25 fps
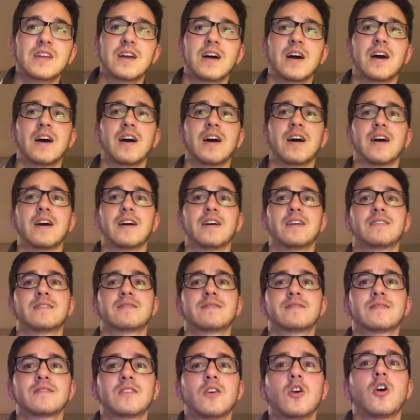I
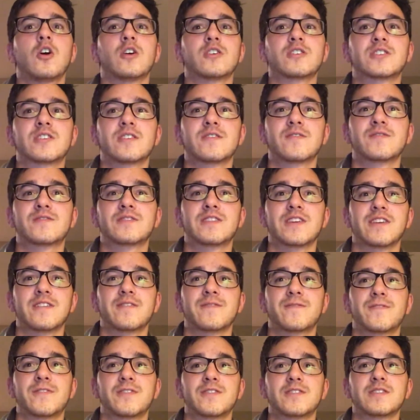should have done
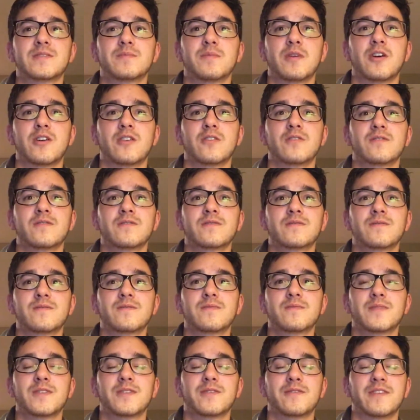it for tomorrow,
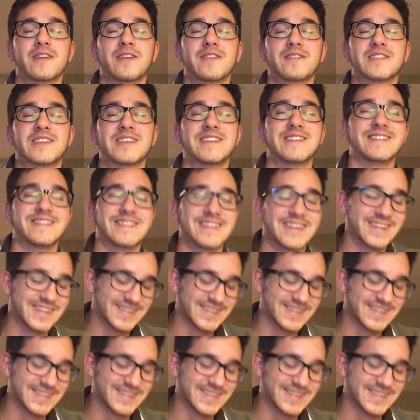but whatever.